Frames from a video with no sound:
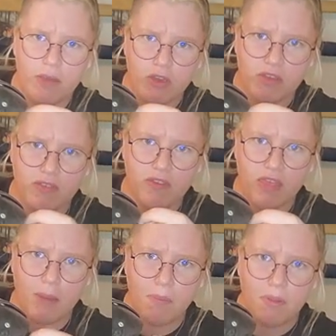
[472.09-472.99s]
You can see
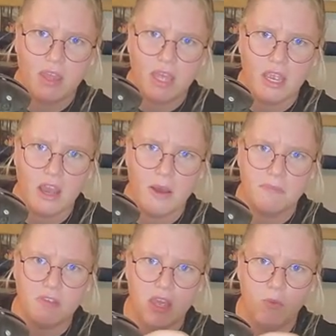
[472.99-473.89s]
that plate
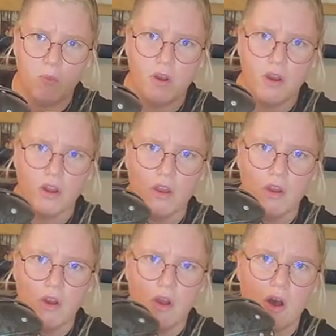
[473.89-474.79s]
comes inward
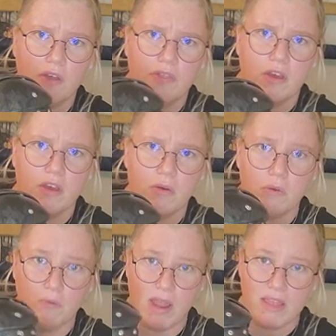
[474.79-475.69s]
on the
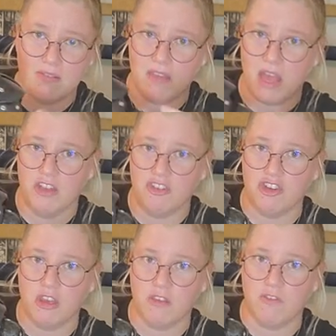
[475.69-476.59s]
right side
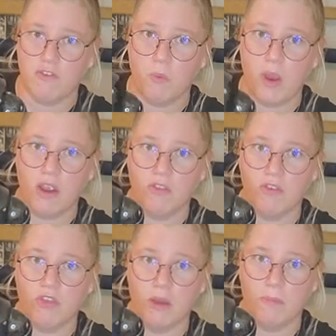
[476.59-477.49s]
just for where
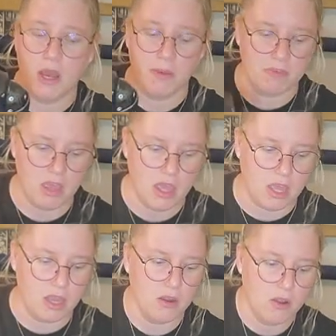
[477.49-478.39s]
the thumb comes
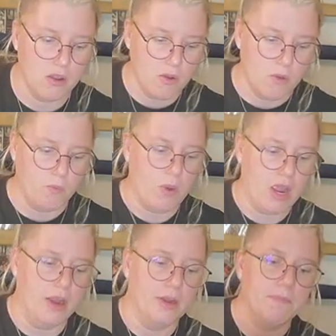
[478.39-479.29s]
in,
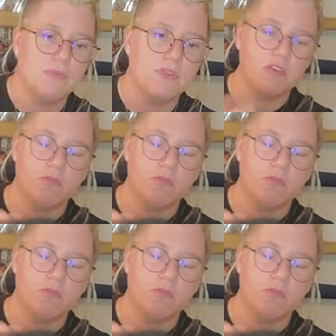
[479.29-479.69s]
where the